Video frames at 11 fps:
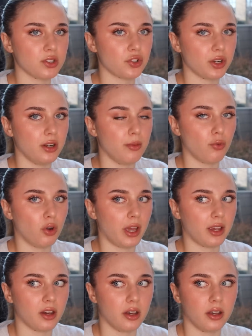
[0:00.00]
is treating it more
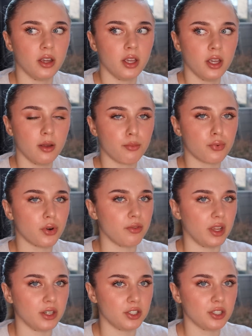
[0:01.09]
like a
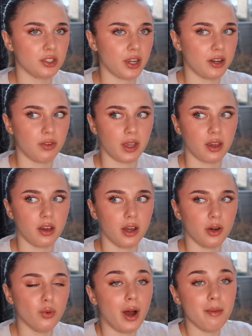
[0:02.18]
privilege, kind of like
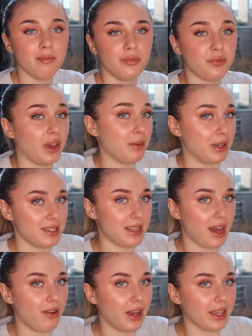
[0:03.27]
a, oh, I'm famous now.
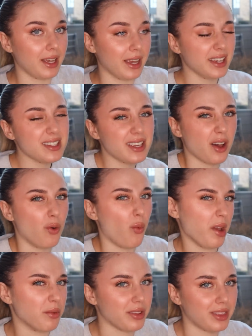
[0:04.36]
I, I get to get
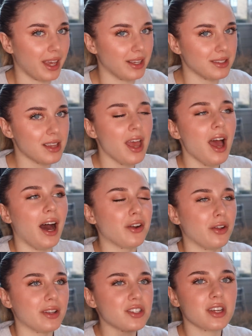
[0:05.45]
away with things. I don't
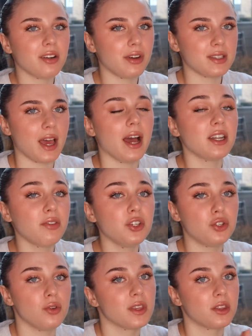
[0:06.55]
know. That's just kind of how I see it. I
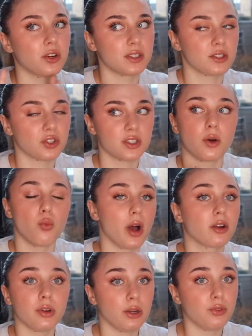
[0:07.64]
definitely do think our TikTokers still
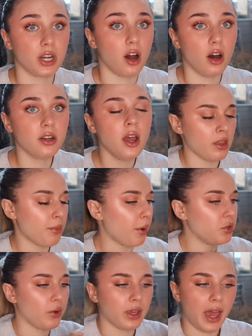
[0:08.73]
work really, really hard and they're
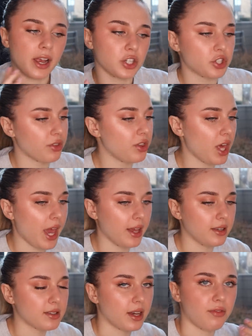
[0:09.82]
probably doing extra
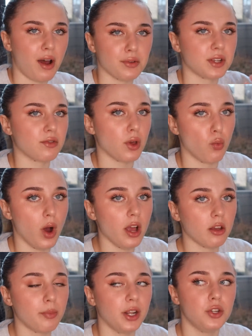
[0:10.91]
things kind of outside of their
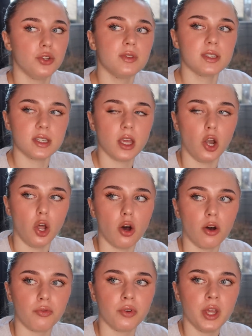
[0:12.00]
work, but I do see a
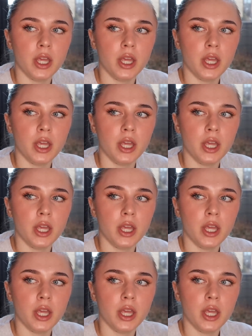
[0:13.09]
lot of